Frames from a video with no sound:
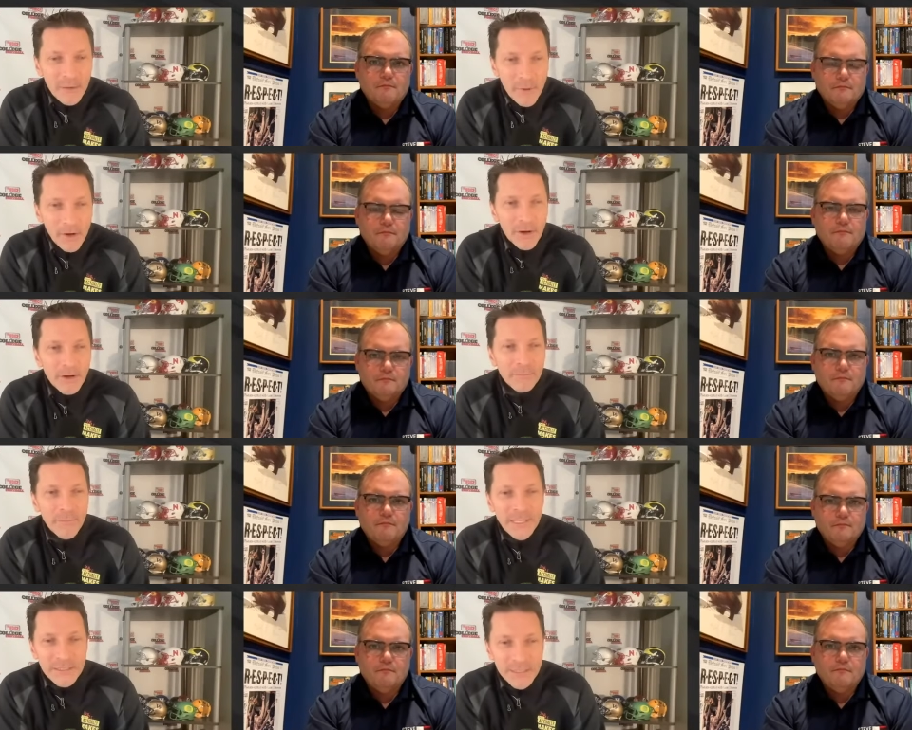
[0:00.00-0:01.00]
Speaker 1: apart,
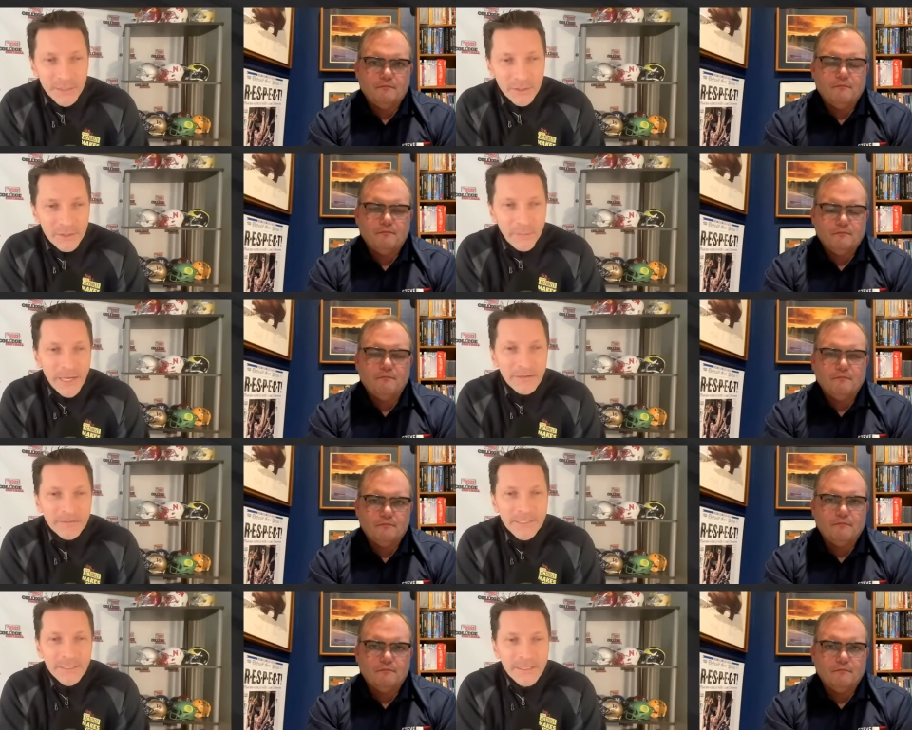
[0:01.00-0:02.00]
be concerned
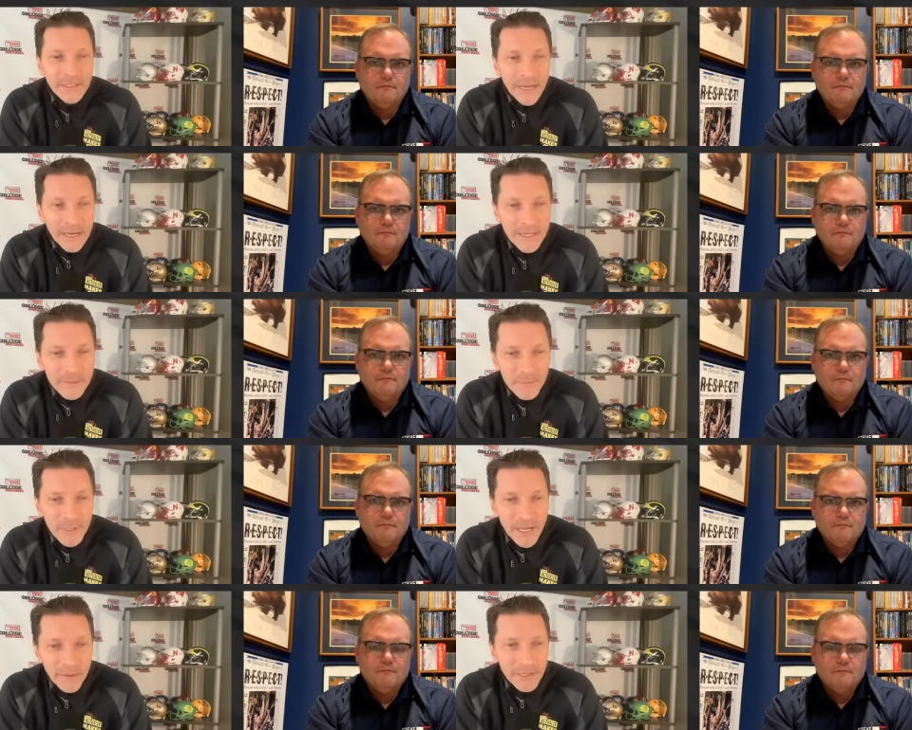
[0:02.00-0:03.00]
about, and it's
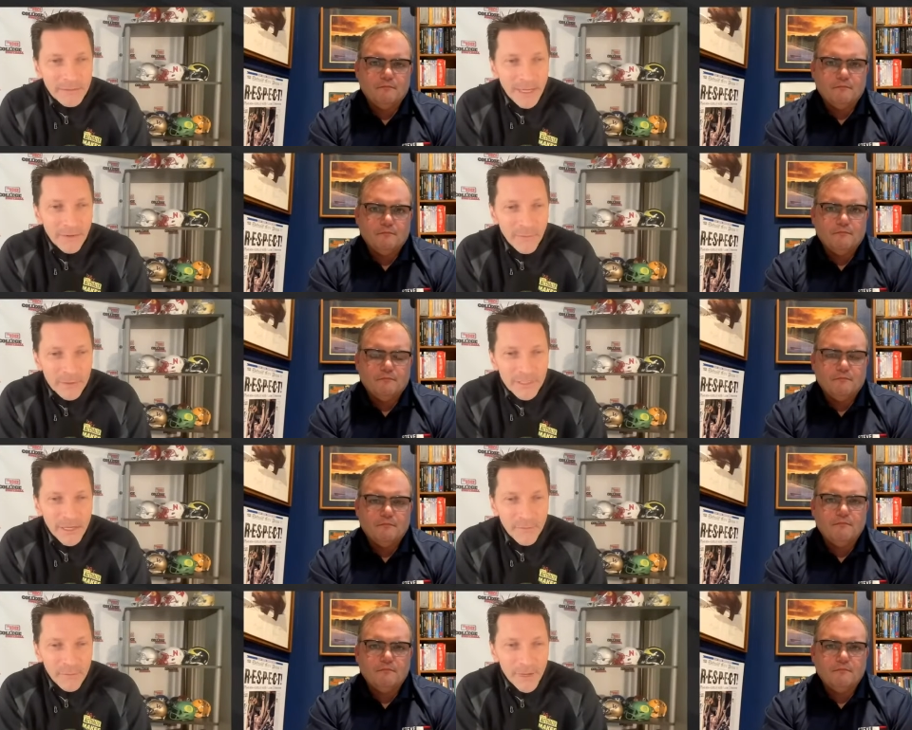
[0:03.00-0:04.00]
becoming tougher and
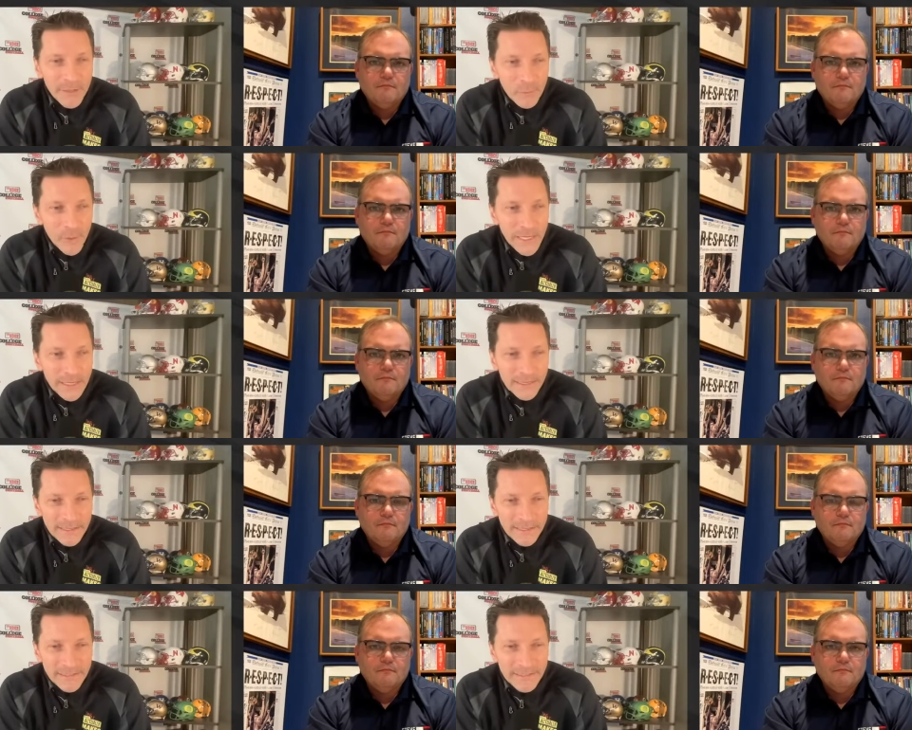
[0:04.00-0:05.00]
tougher by the week.
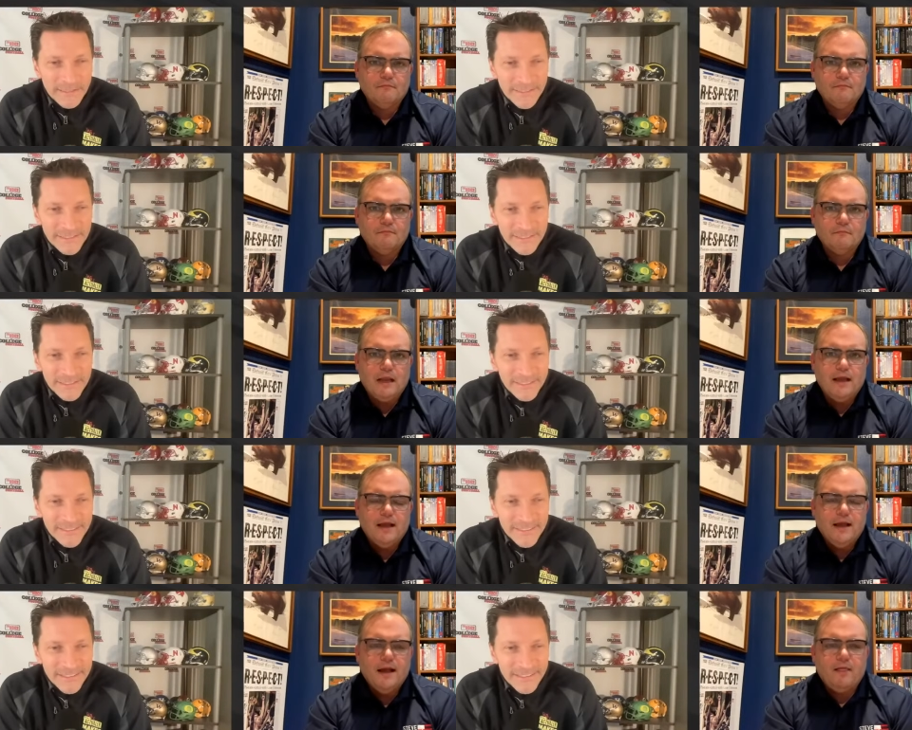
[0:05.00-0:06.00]

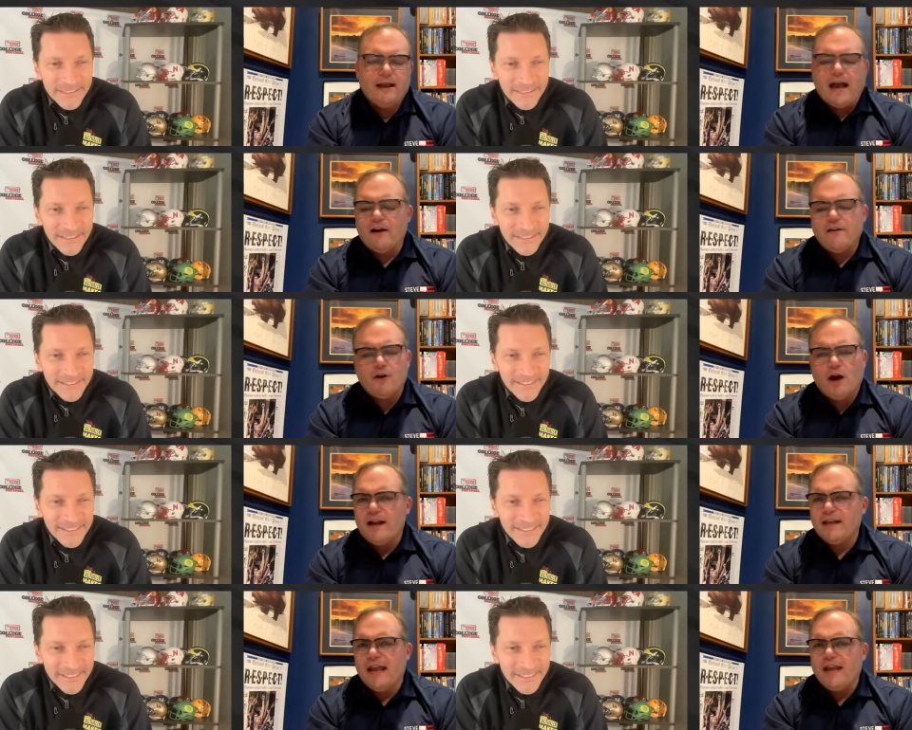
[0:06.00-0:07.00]
Speaker 2: Like, I don't even know how
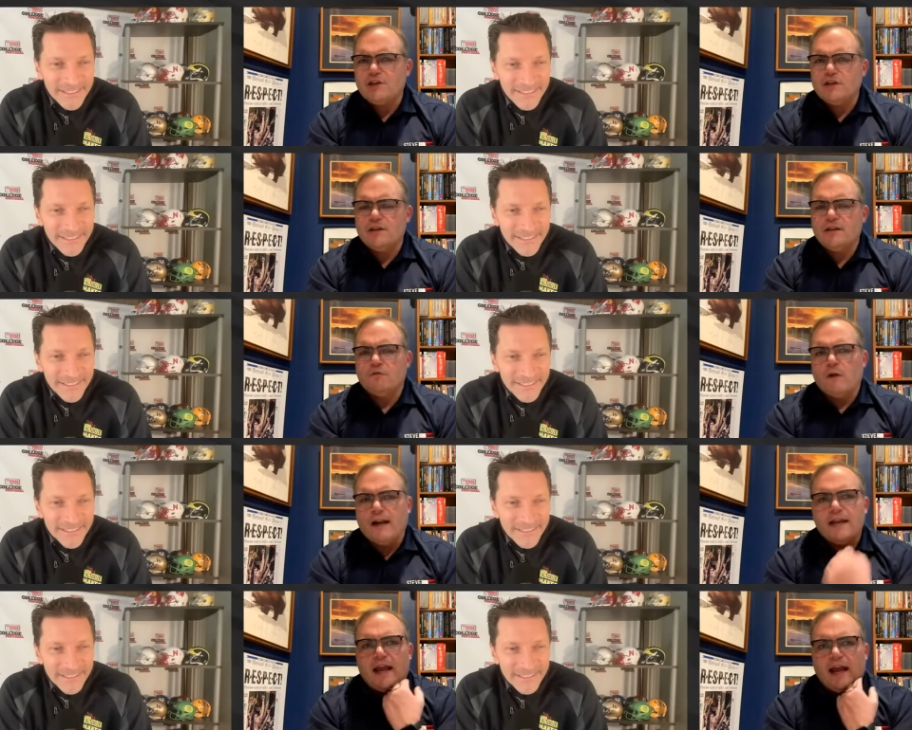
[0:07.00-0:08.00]
to gauge the
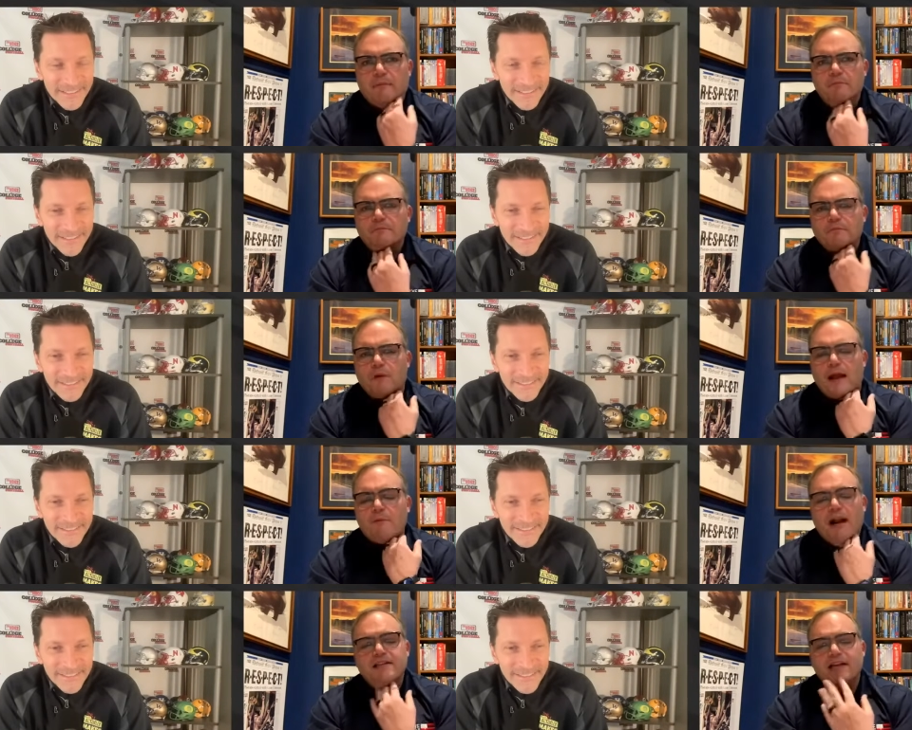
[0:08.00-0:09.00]
running game. And
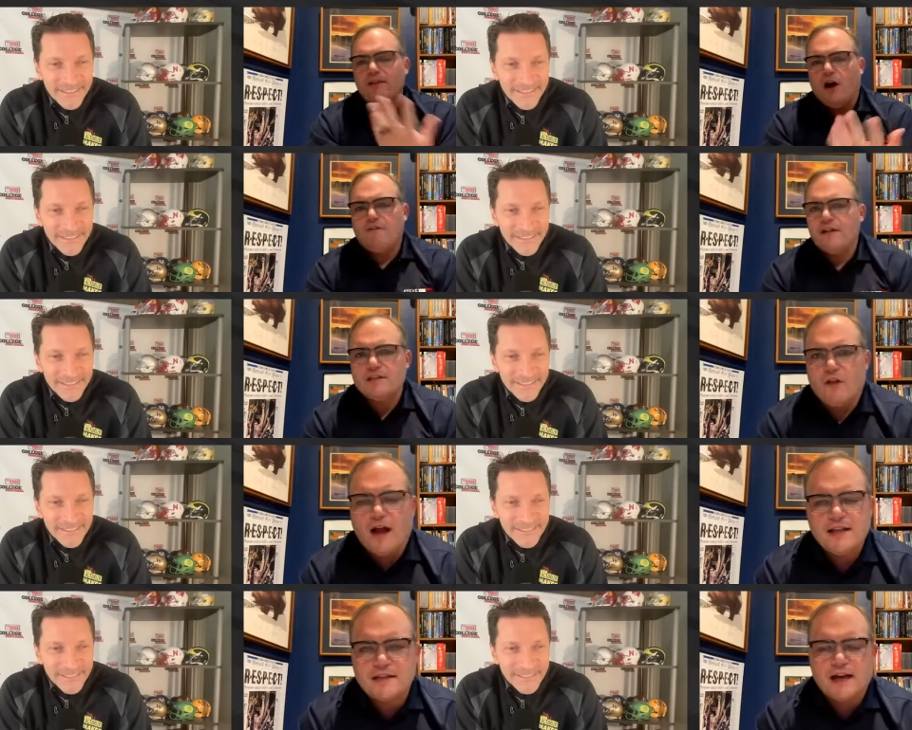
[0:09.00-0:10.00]
when I say the offensive
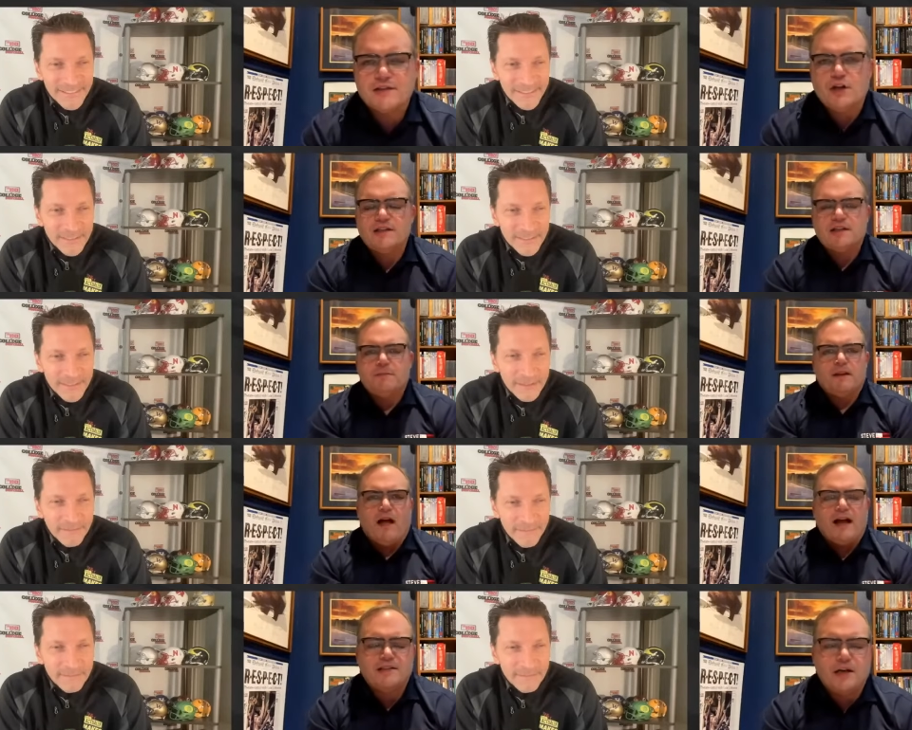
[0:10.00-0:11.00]
line's not as good as it's been
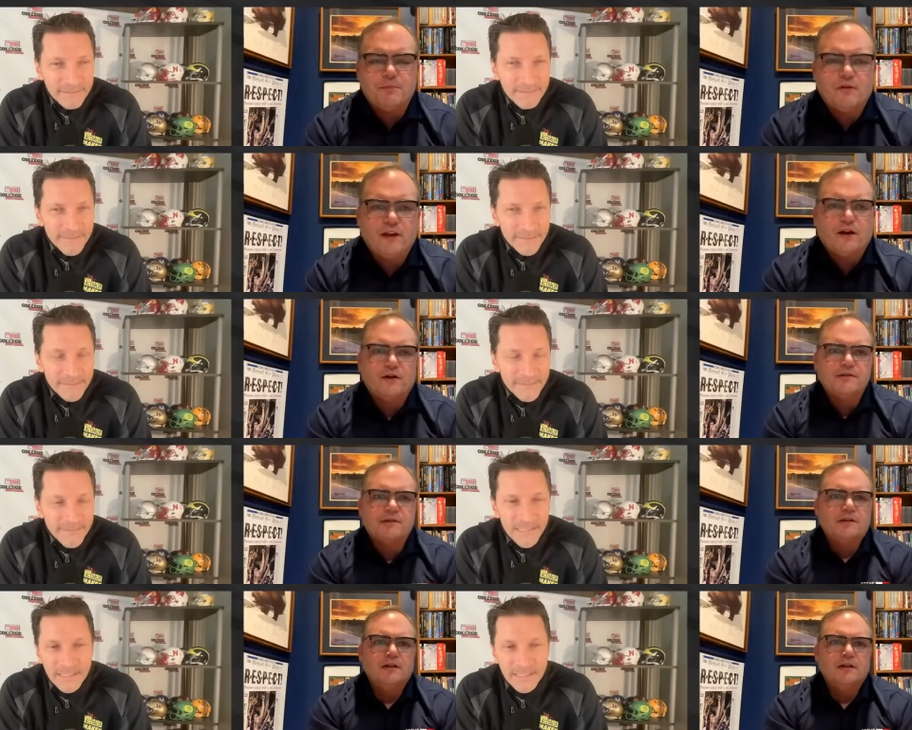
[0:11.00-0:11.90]
the last couple of years,